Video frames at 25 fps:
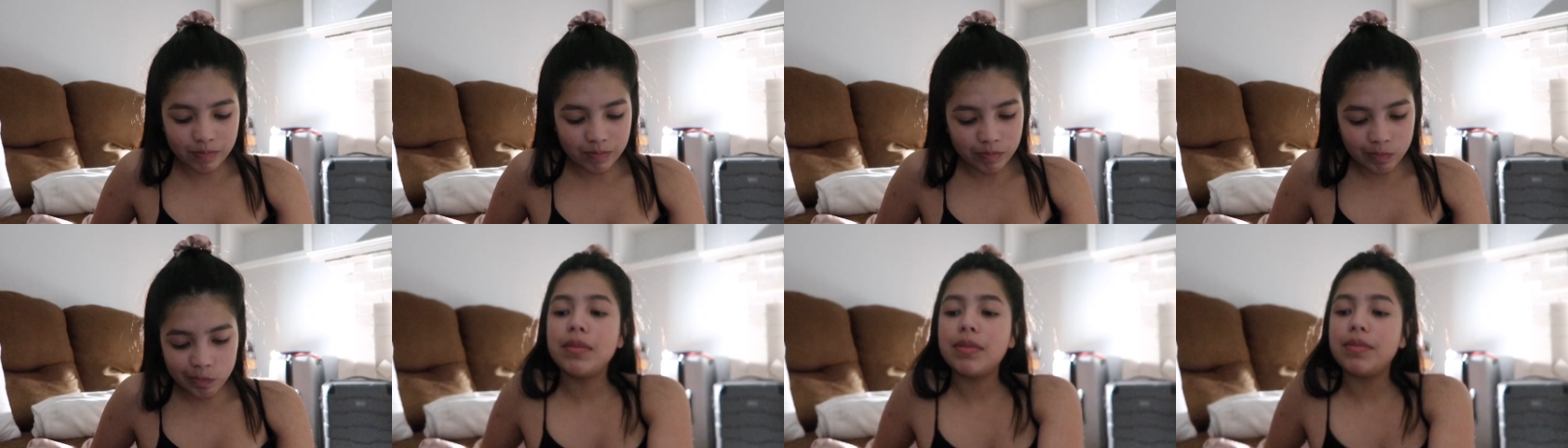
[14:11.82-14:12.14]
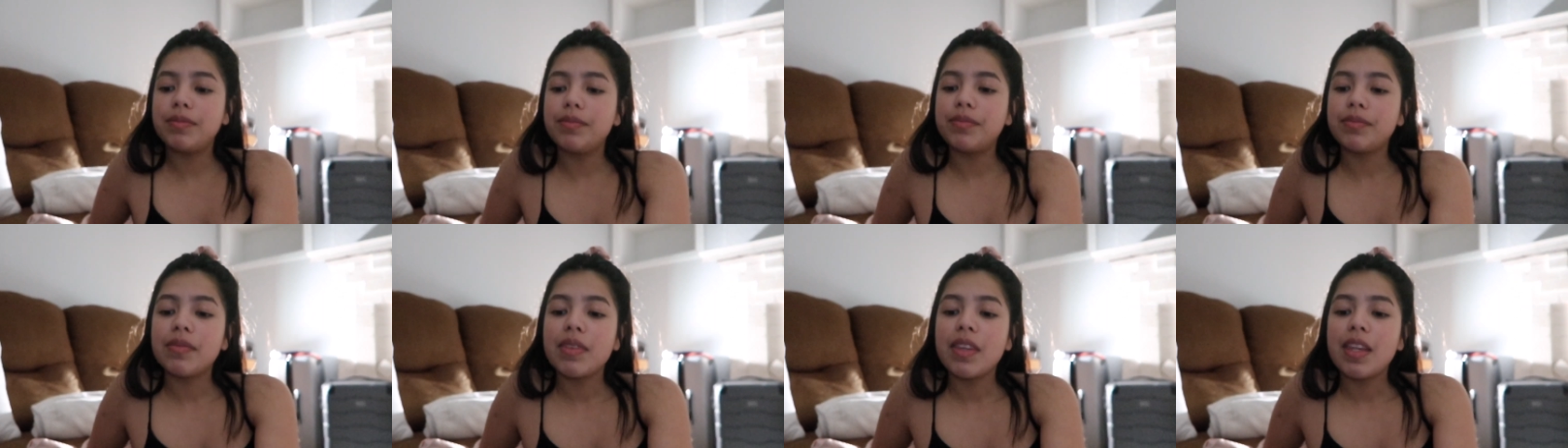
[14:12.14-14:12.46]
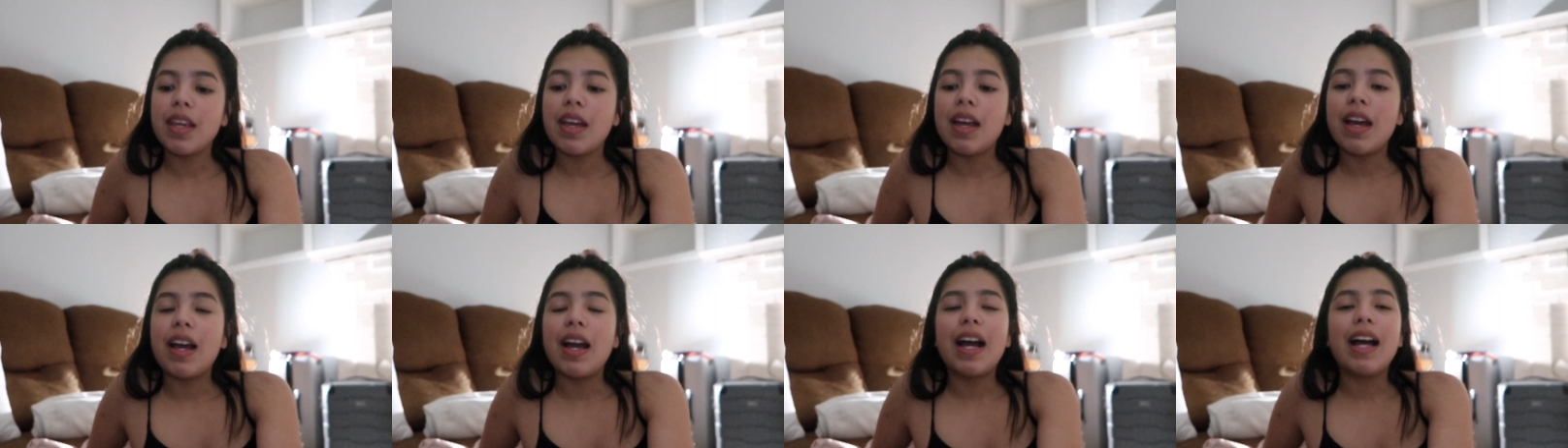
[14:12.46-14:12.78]
Mm,
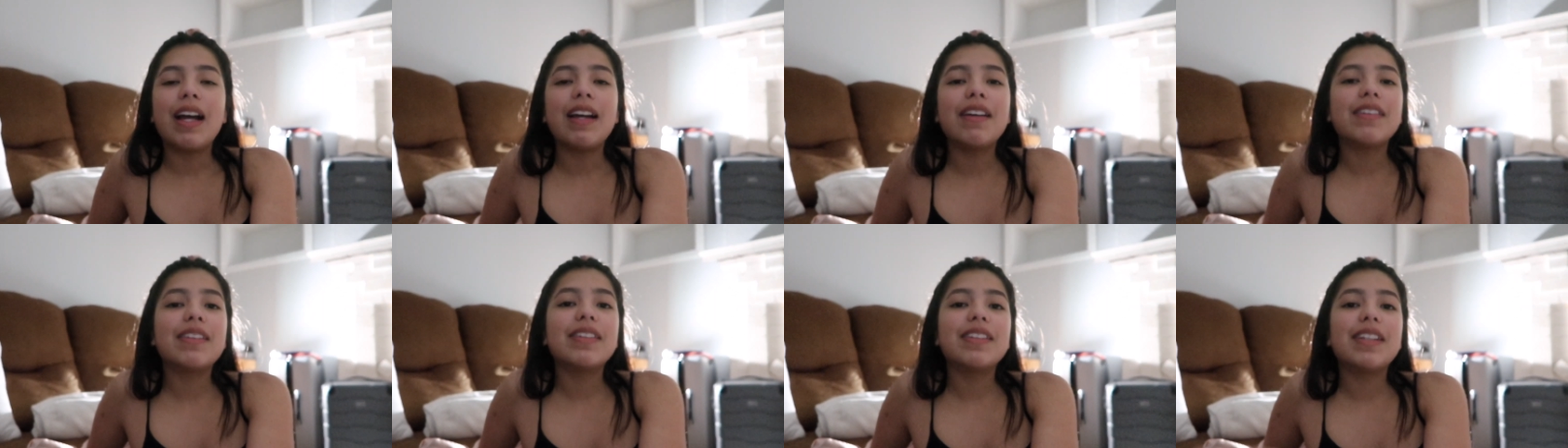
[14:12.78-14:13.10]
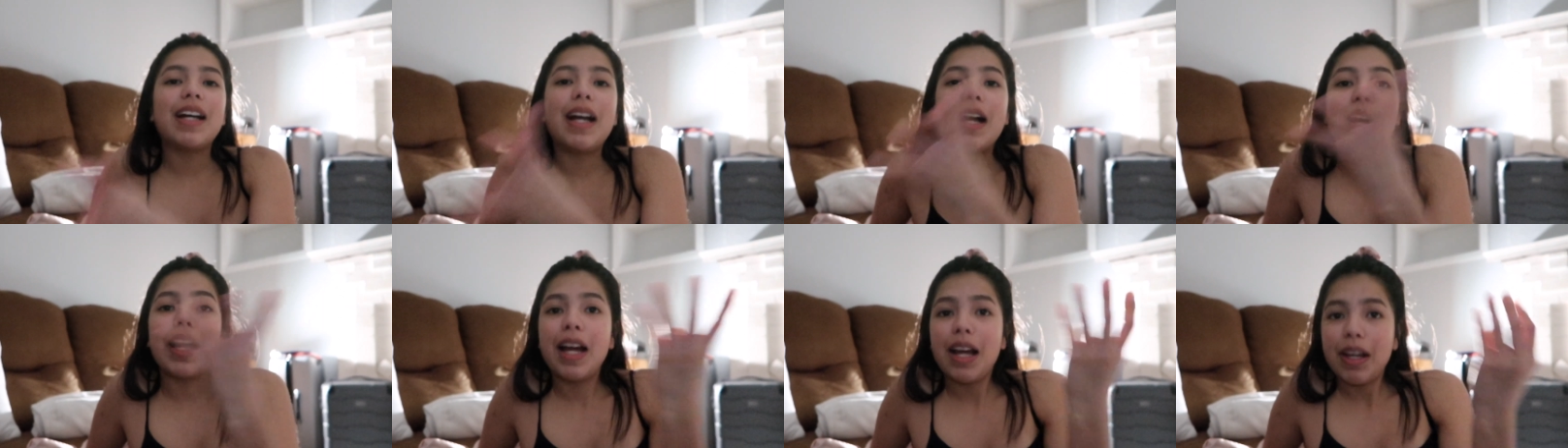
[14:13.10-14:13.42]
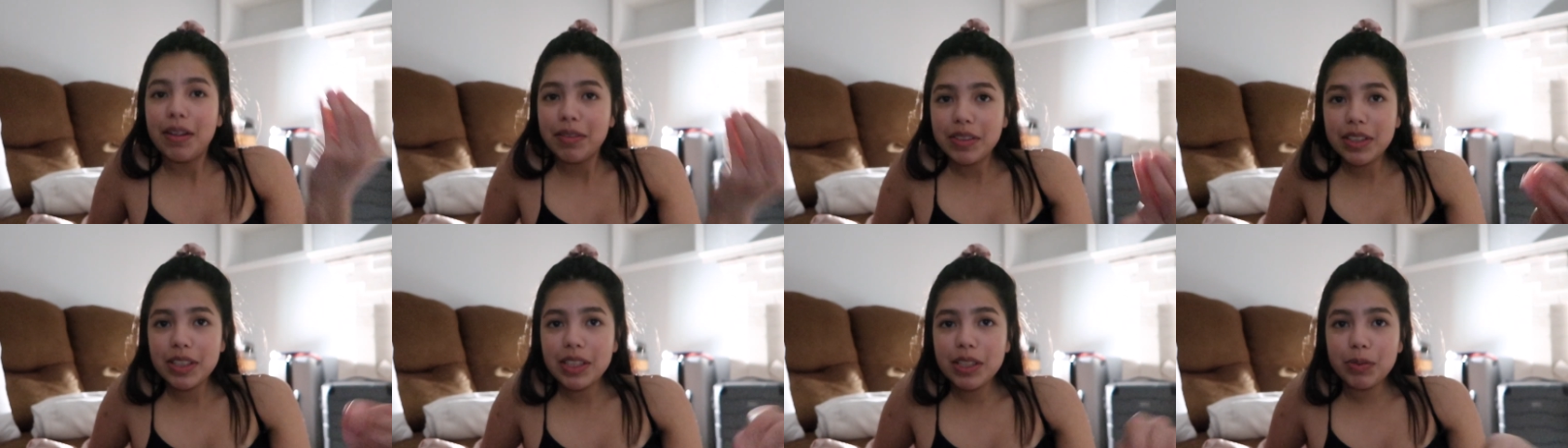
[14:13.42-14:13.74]
I, I
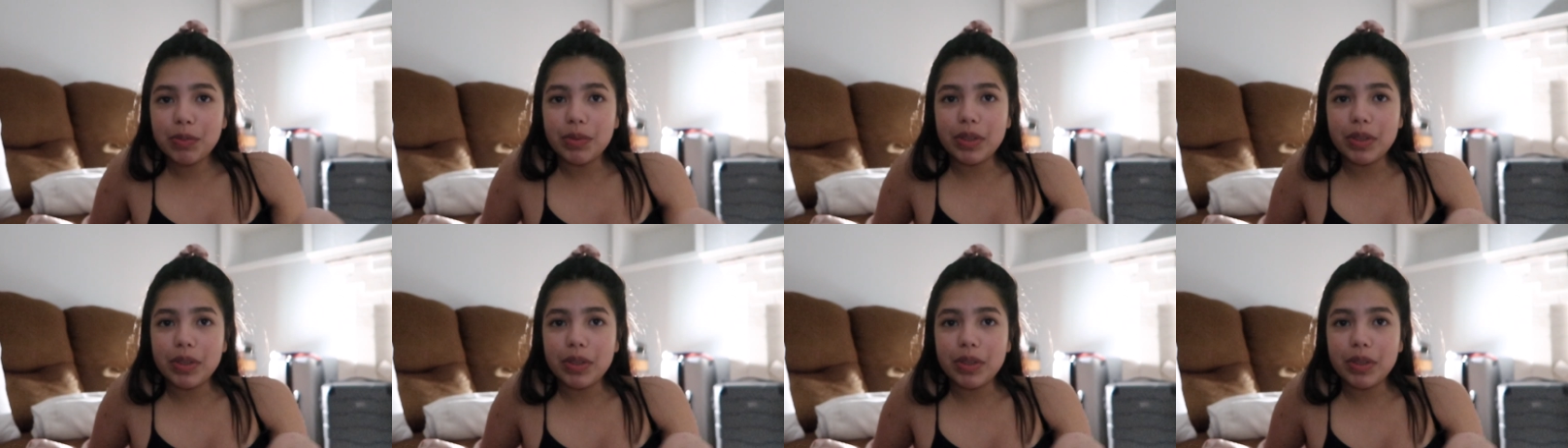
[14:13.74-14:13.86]
have to